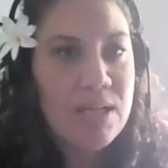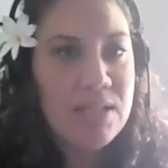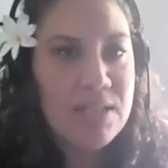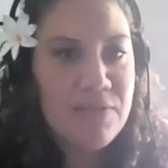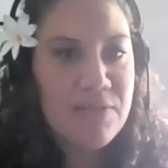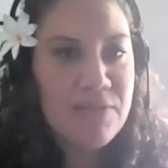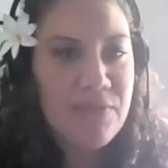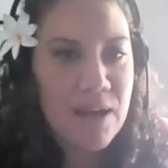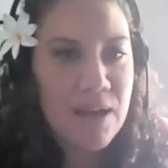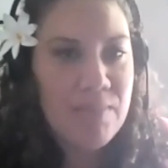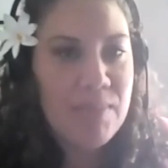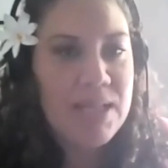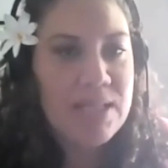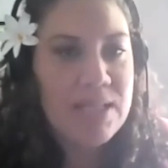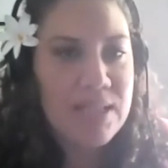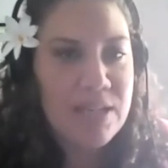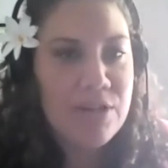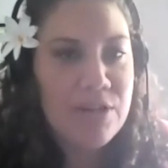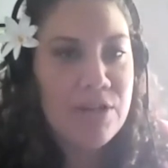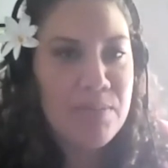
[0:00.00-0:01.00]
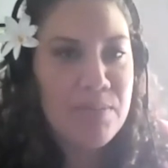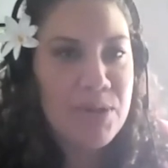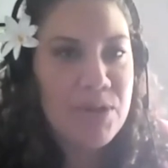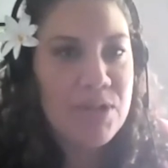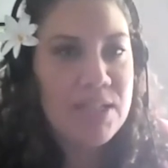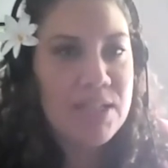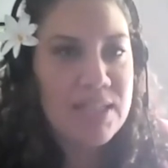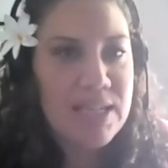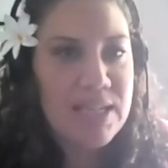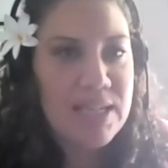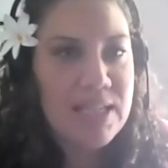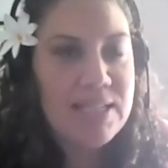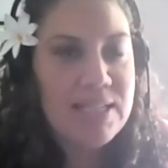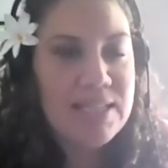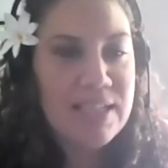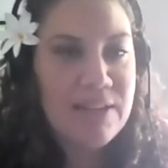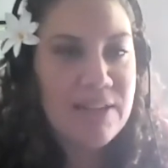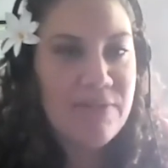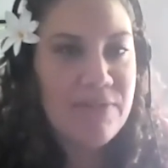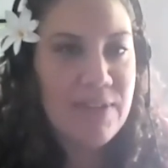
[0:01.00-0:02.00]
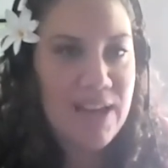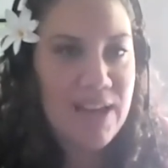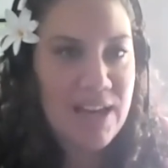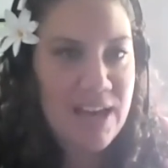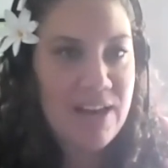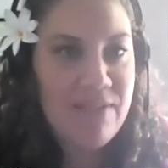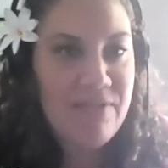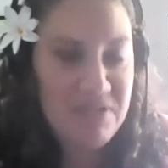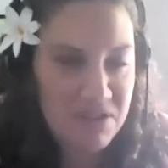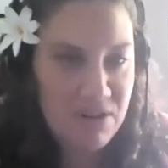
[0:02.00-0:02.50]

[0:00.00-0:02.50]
to families and communities if they have,